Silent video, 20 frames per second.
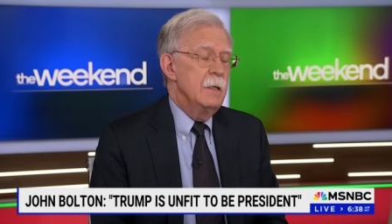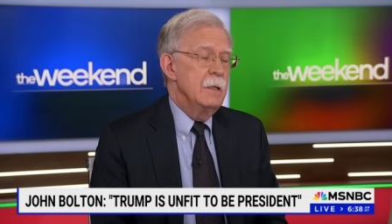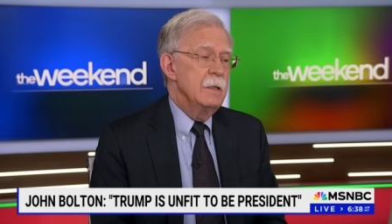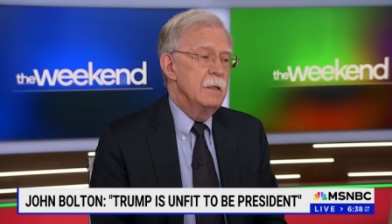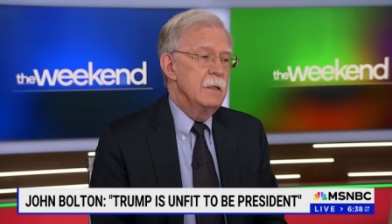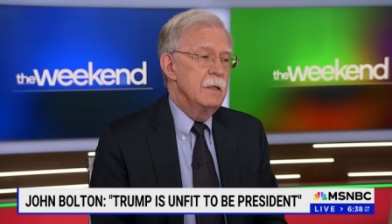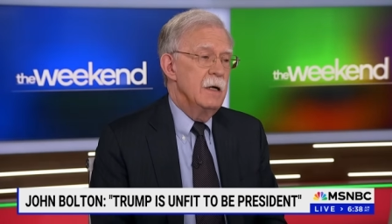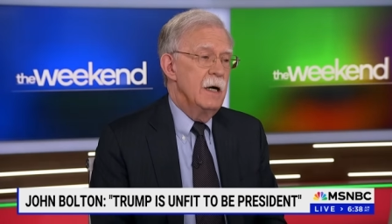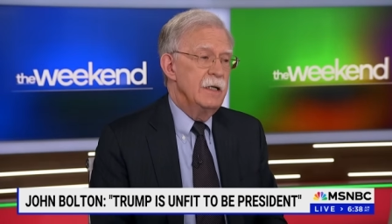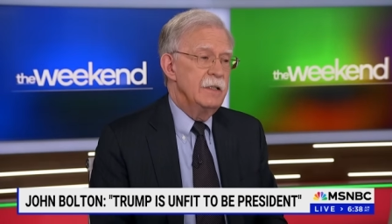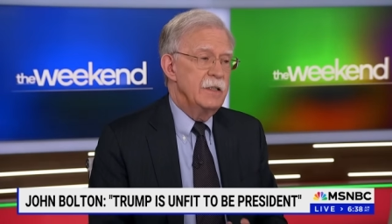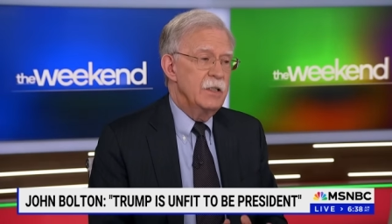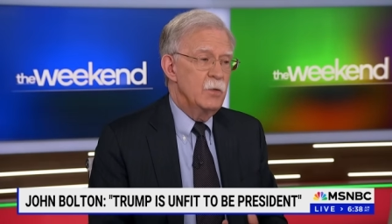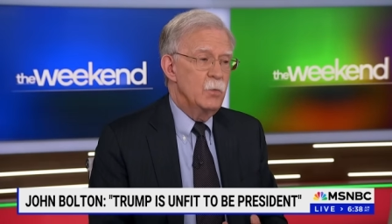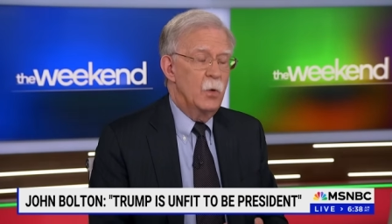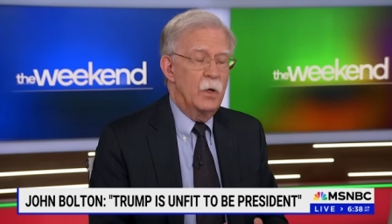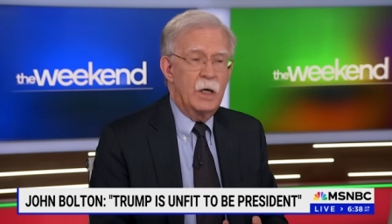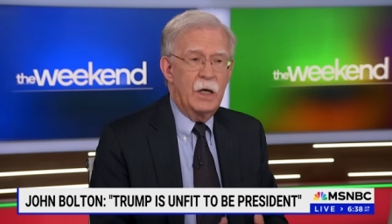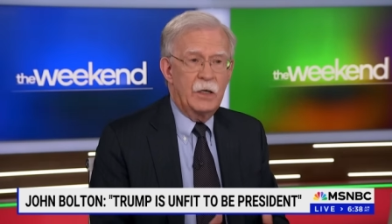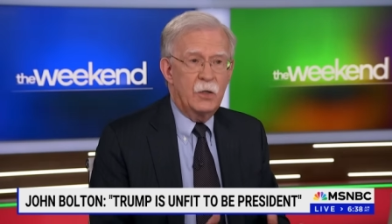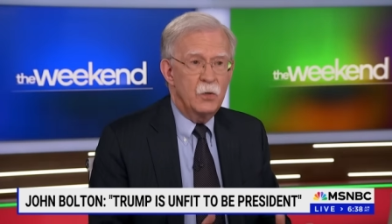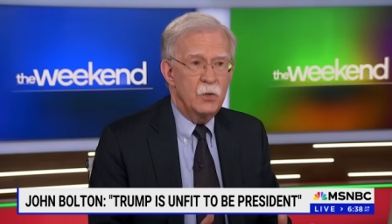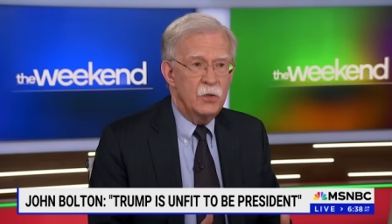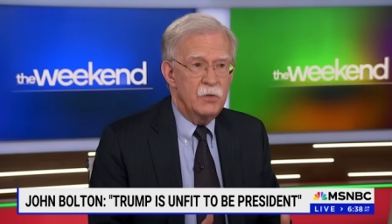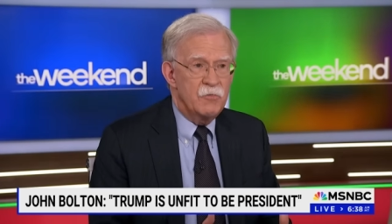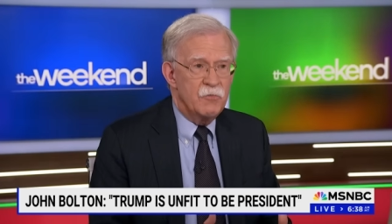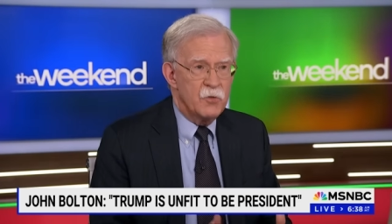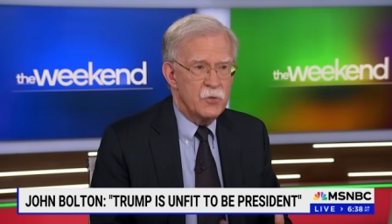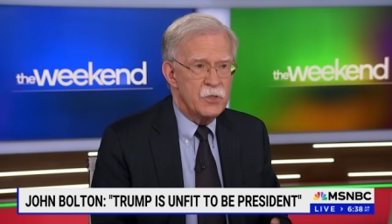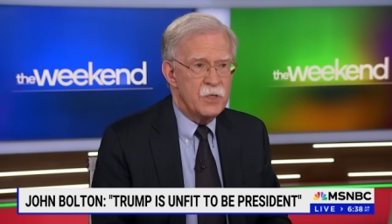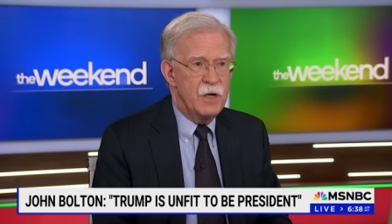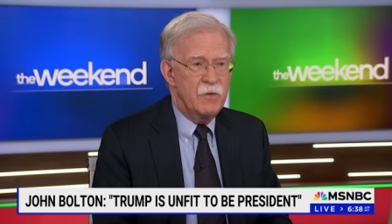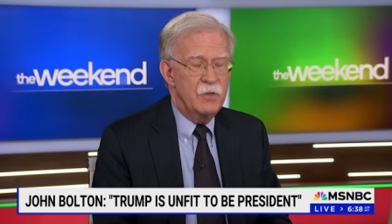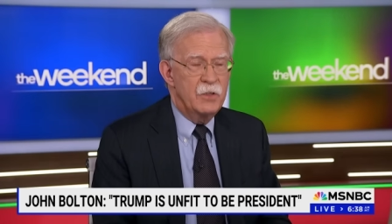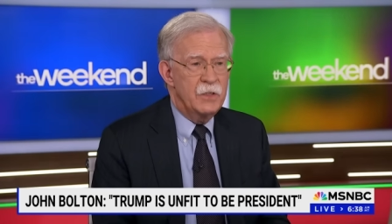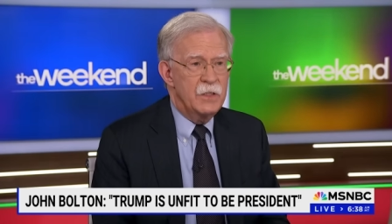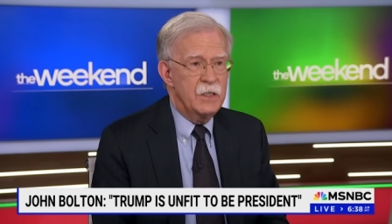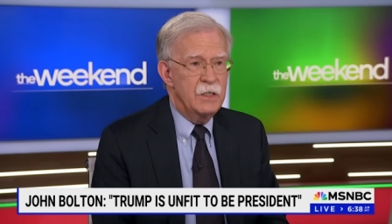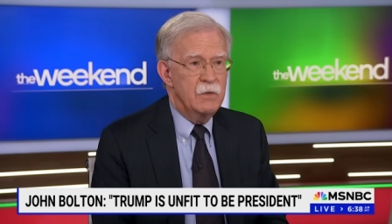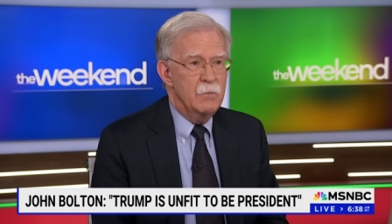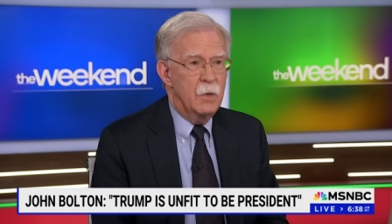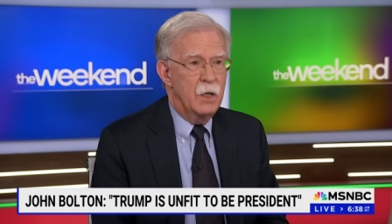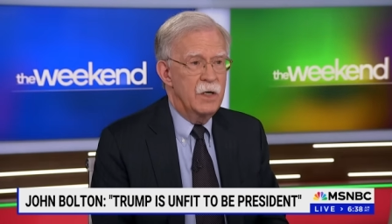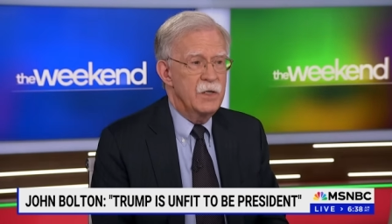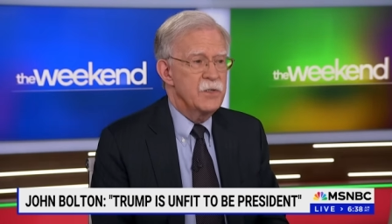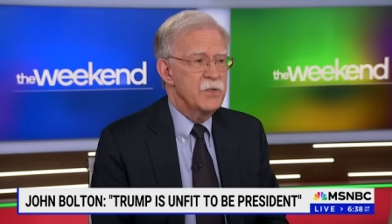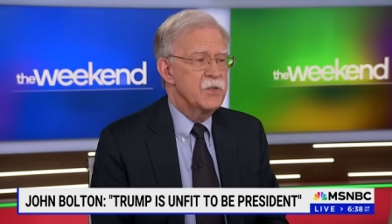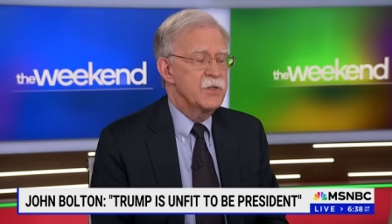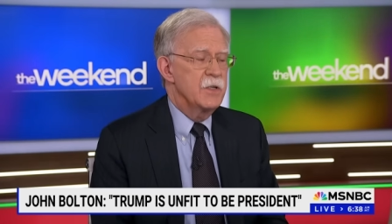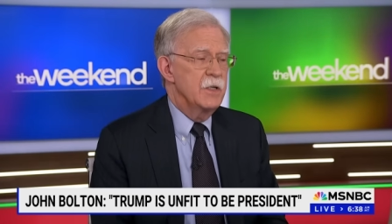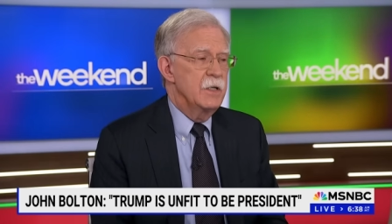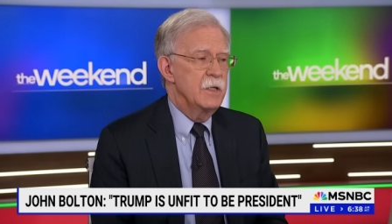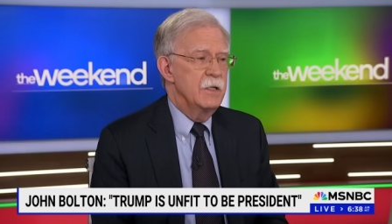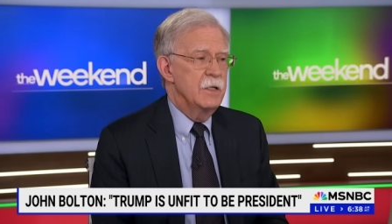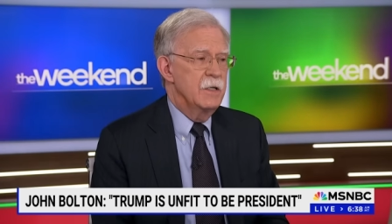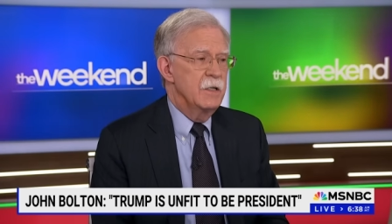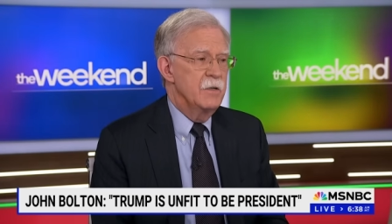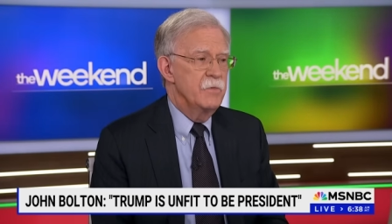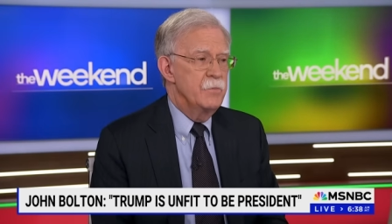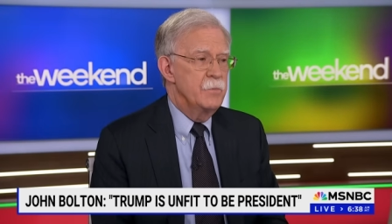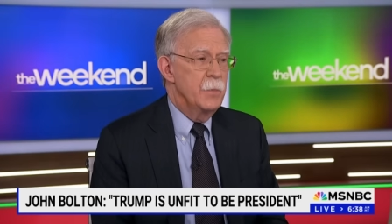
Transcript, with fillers: Uh, I did what I could for 17 months, uh,